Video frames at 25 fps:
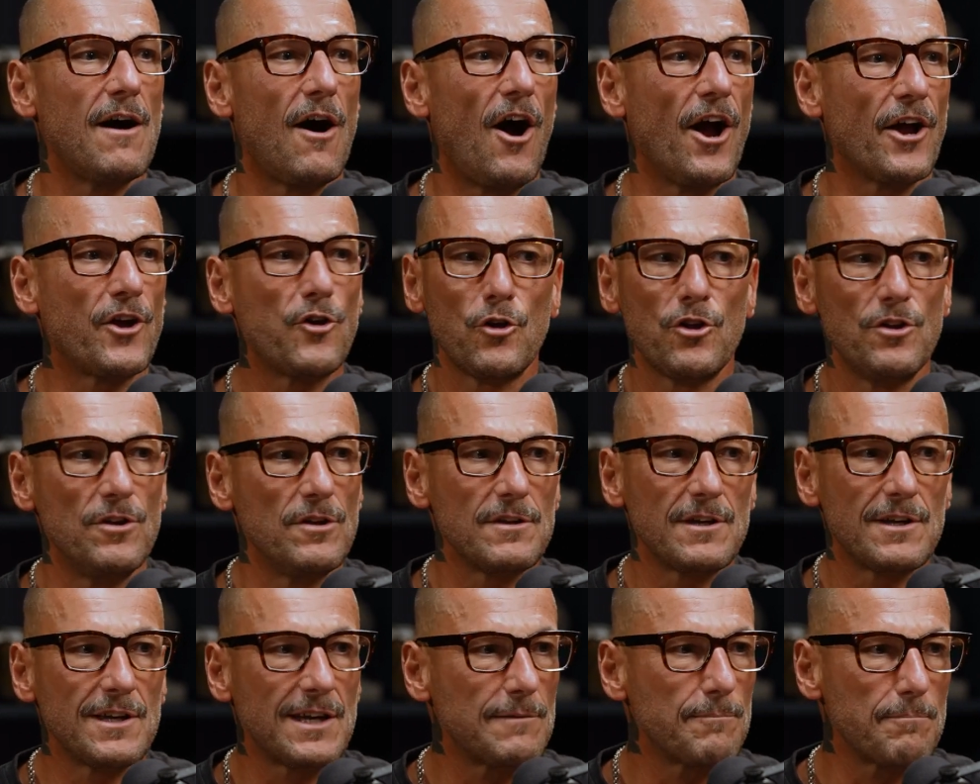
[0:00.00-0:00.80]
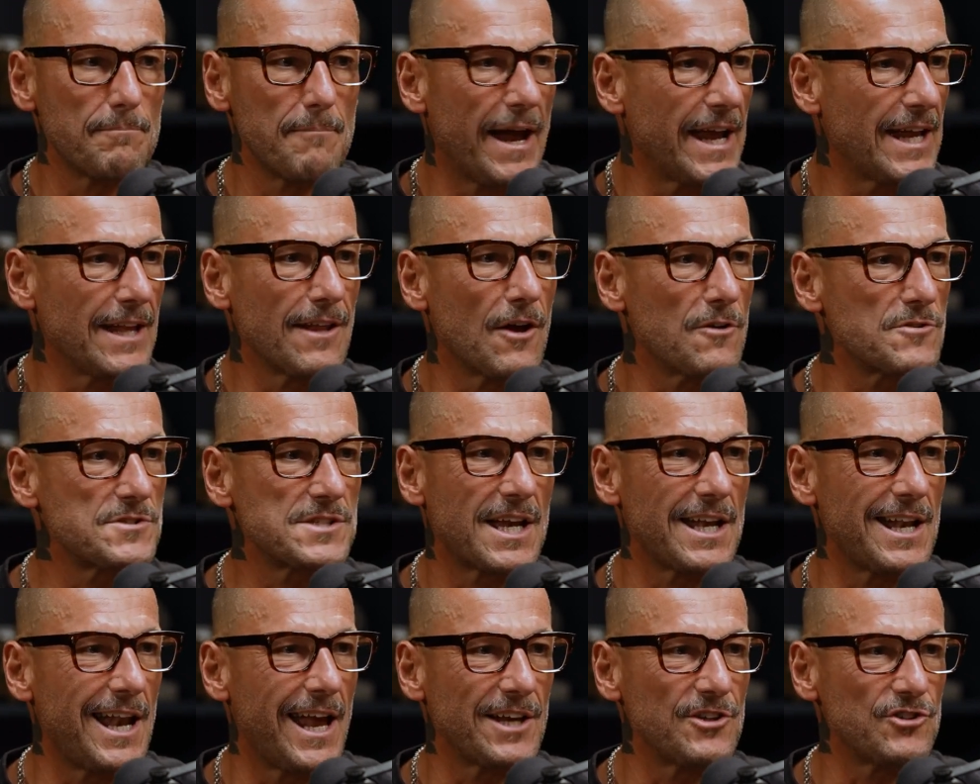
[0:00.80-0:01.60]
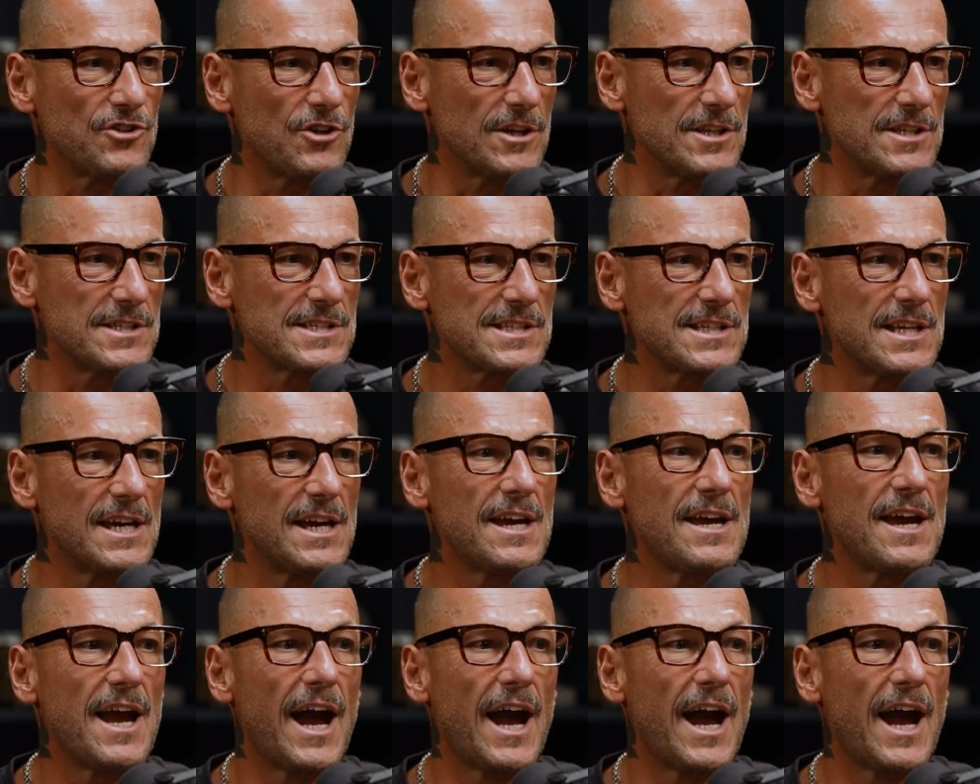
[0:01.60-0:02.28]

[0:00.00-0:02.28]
I couldn't make those connections.